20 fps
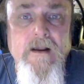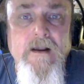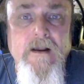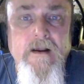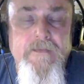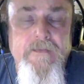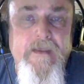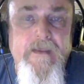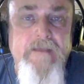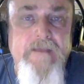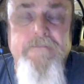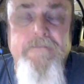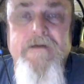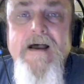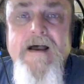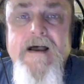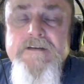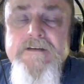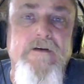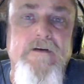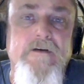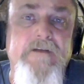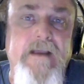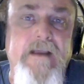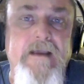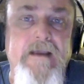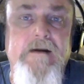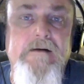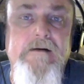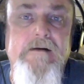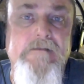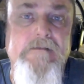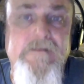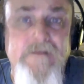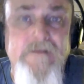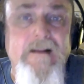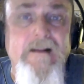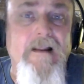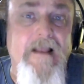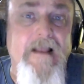that the fossils are dated slightly
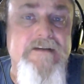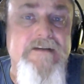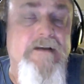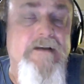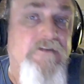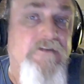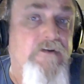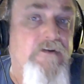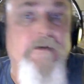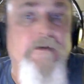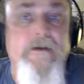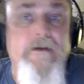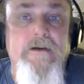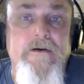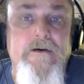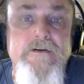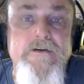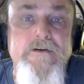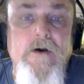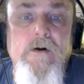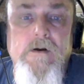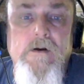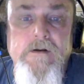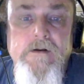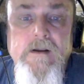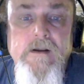less than 2 million years old.